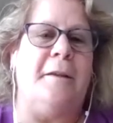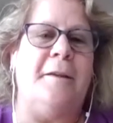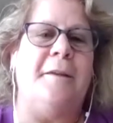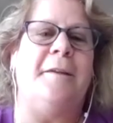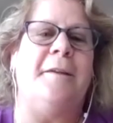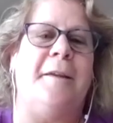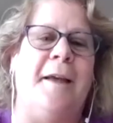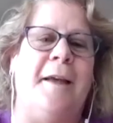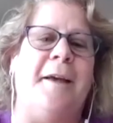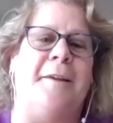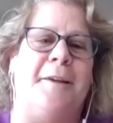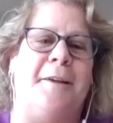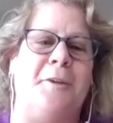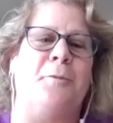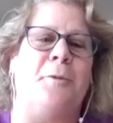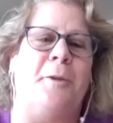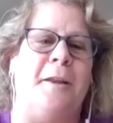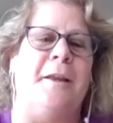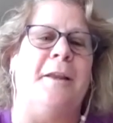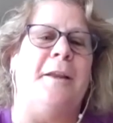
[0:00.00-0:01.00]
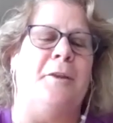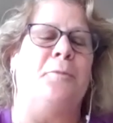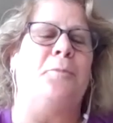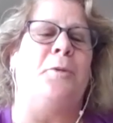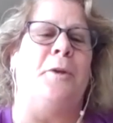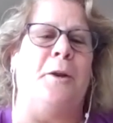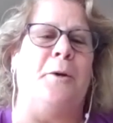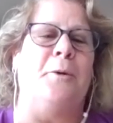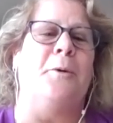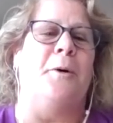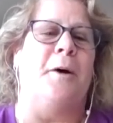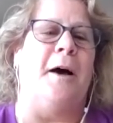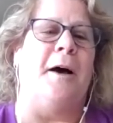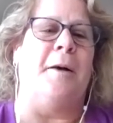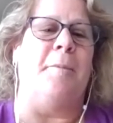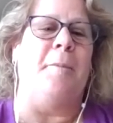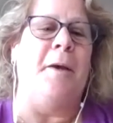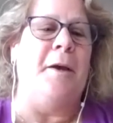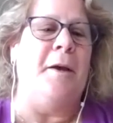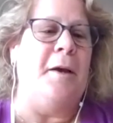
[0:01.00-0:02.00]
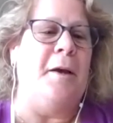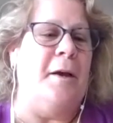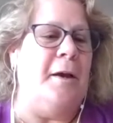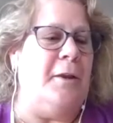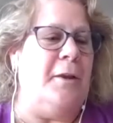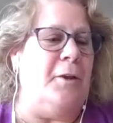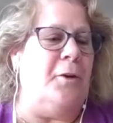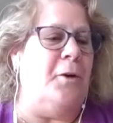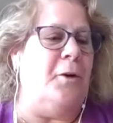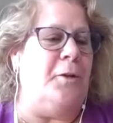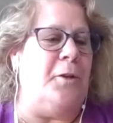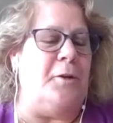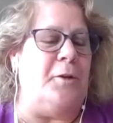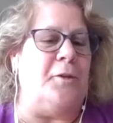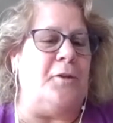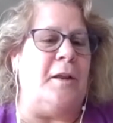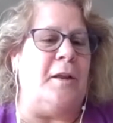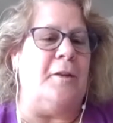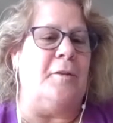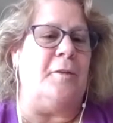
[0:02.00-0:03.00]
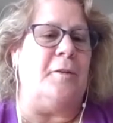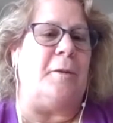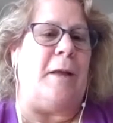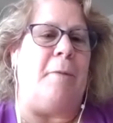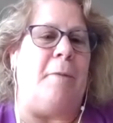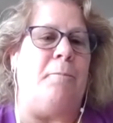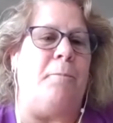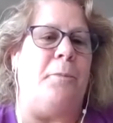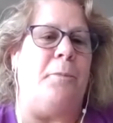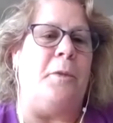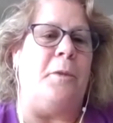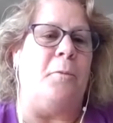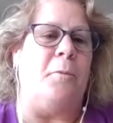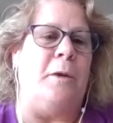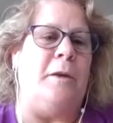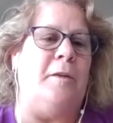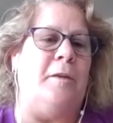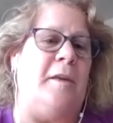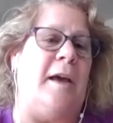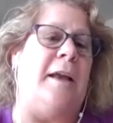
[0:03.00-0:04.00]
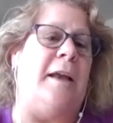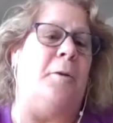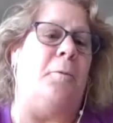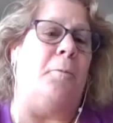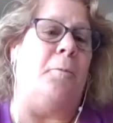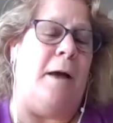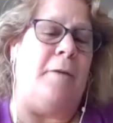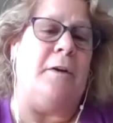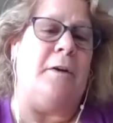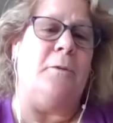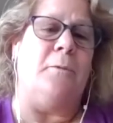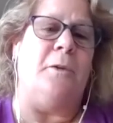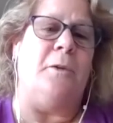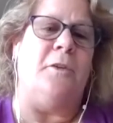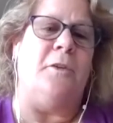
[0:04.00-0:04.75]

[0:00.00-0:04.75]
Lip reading: Yeah, it is pretty cool. There's things that we design in Revit, which